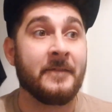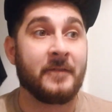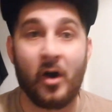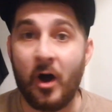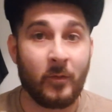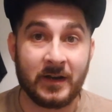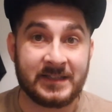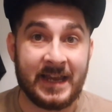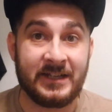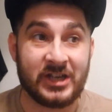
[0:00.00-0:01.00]
I want to
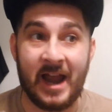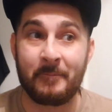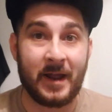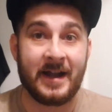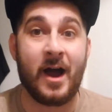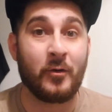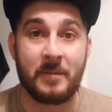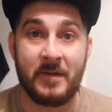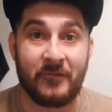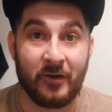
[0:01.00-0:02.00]
see Can play the holding
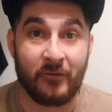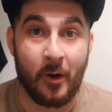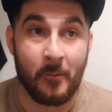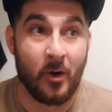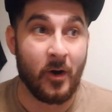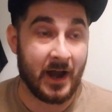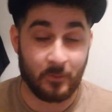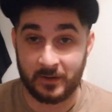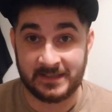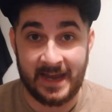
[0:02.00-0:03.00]
midfield role more, and I
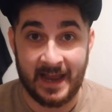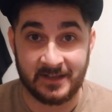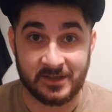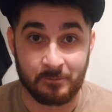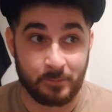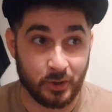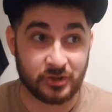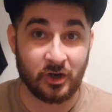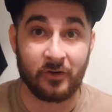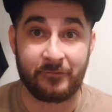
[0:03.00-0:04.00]
want to see Henderson pushed
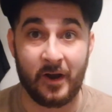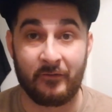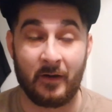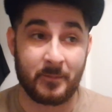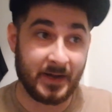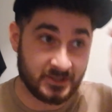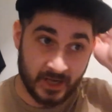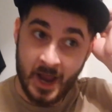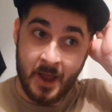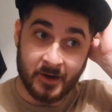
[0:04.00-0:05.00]
on further up the pitch,
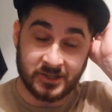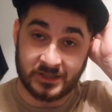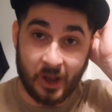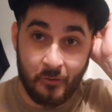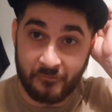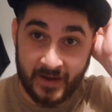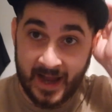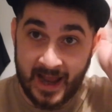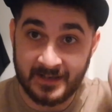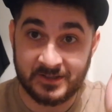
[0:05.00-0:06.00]
because I don't think
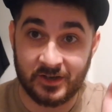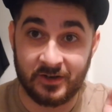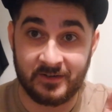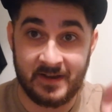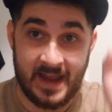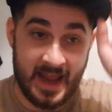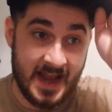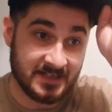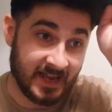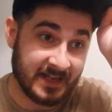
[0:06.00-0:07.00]
Henderson
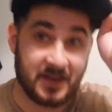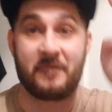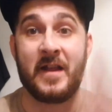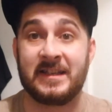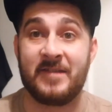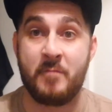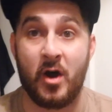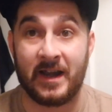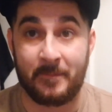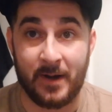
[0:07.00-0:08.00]
is a
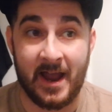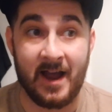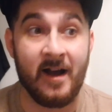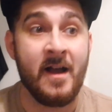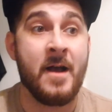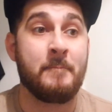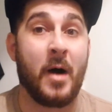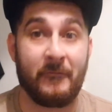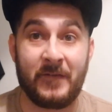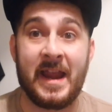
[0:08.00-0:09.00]
defensive-minded player, but I
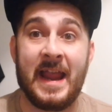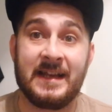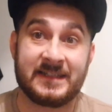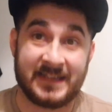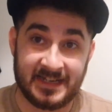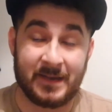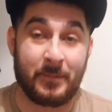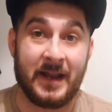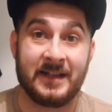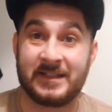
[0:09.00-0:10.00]
think he's
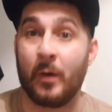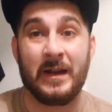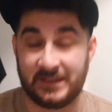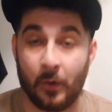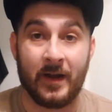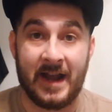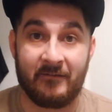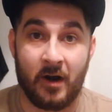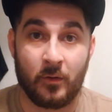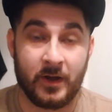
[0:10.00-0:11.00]
disciplined, so he's doing that
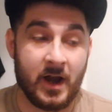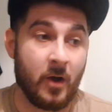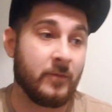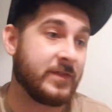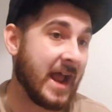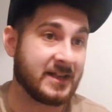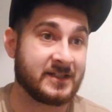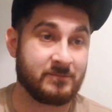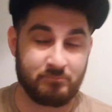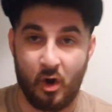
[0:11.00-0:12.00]
role, you know.
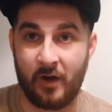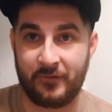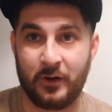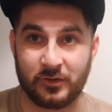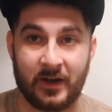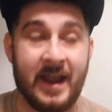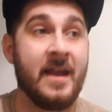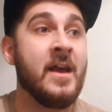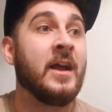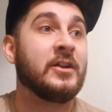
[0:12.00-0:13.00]
That's my views on it.
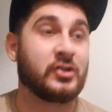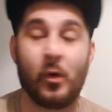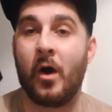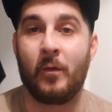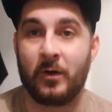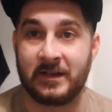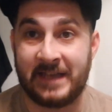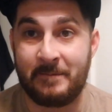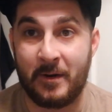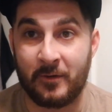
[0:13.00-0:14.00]
Do I want to
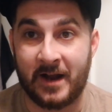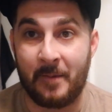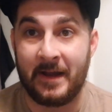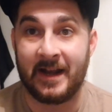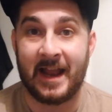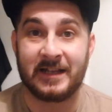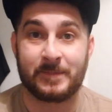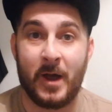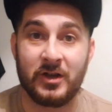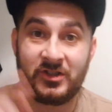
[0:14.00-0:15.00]
see Milner come in against
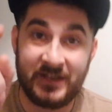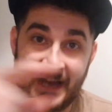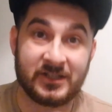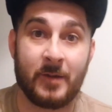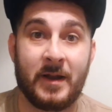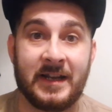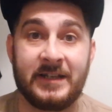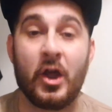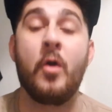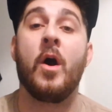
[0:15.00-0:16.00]
Spurs? Yes, I bloody
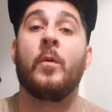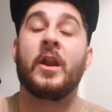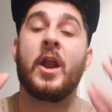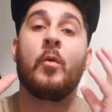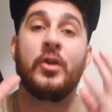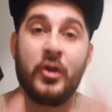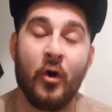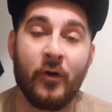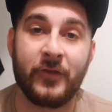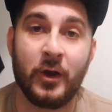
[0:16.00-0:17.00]
do. I want to know what
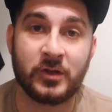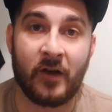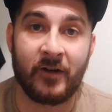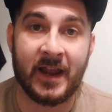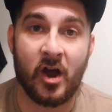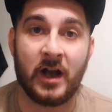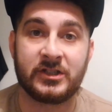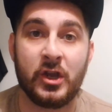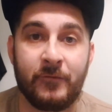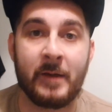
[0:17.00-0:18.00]
your views are on it, guys.
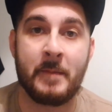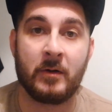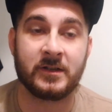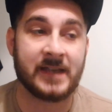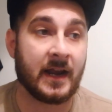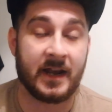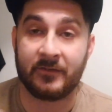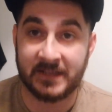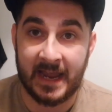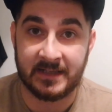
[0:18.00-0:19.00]
Do you think Milner's done enough
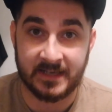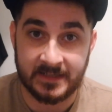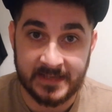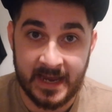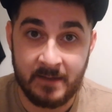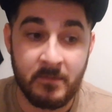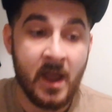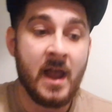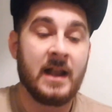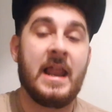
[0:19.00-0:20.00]
to get into the team?
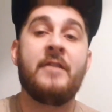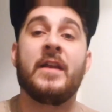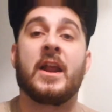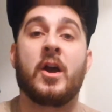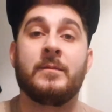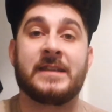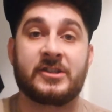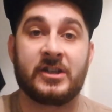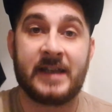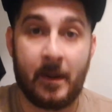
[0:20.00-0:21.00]
Leave it in the comment
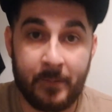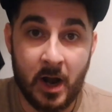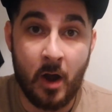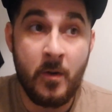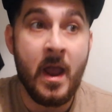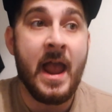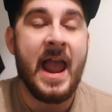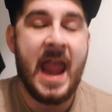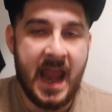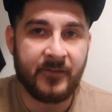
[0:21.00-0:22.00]
section down below.
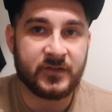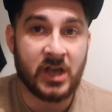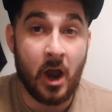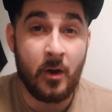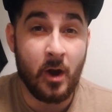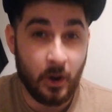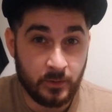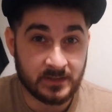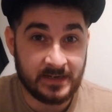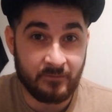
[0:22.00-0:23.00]
If so, who
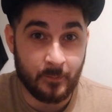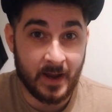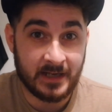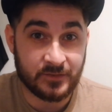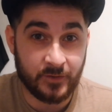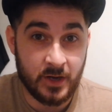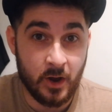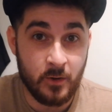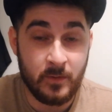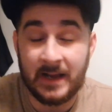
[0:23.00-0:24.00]
does he replace for
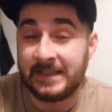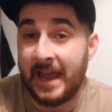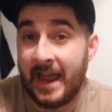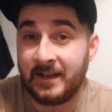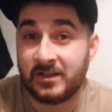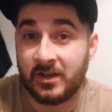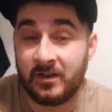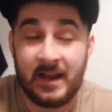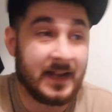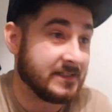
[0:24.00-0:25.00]
you? Is it Henderson?
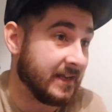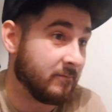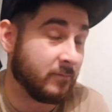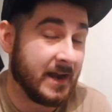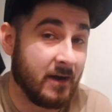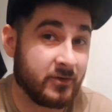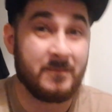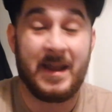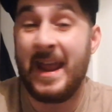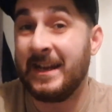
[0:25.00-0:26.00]
Is it Wijnaldum?
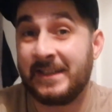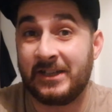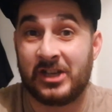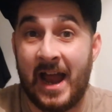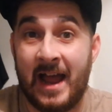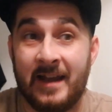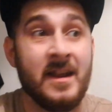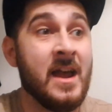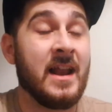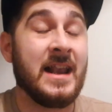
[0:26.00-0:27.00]
Is it Can?
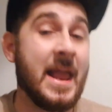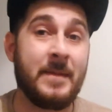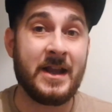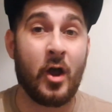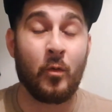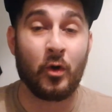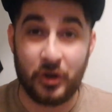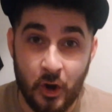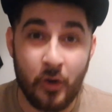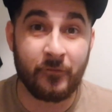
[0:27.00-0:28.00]
Let me know what
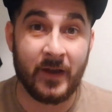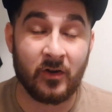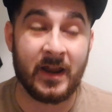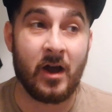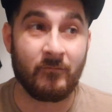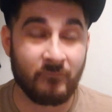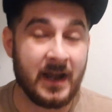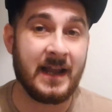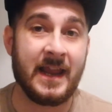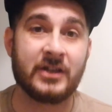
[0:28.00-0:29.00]
you think on it. I'm
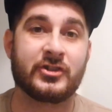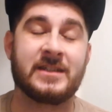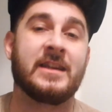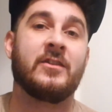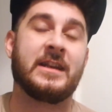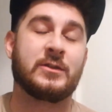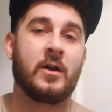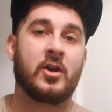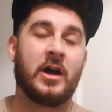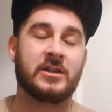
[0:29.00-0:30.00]
really interested on this
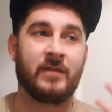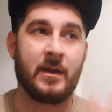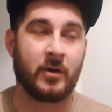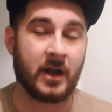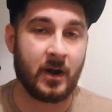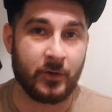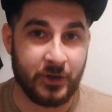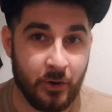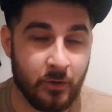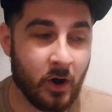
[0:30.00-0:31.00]
one, guys. I really want to know what
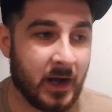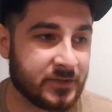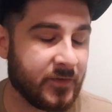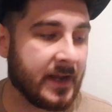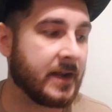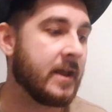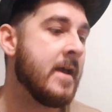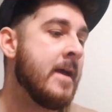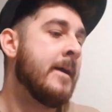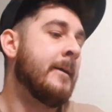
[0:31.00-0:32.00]
you guys think.
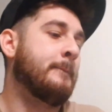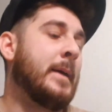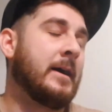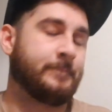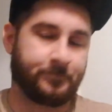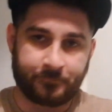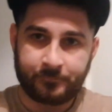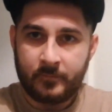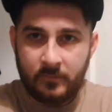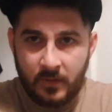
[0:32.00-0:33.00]
But
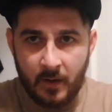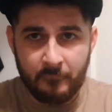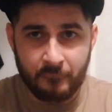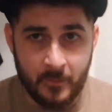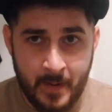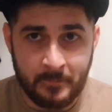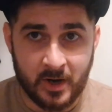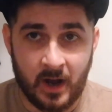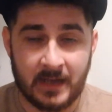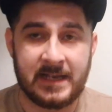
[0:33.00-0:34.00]
remember,
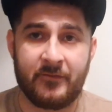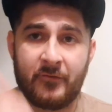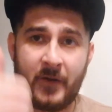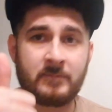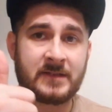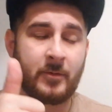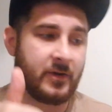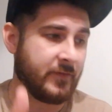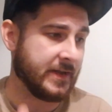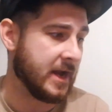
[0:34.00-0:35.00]
guys, leave a thumbs up on the
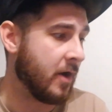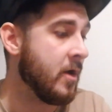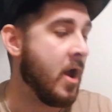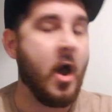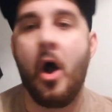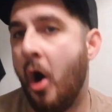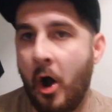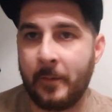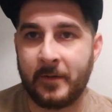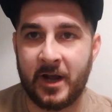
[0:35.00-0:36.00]
video.
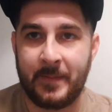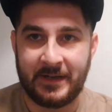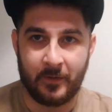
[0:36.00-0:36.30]
I'm going to be doing a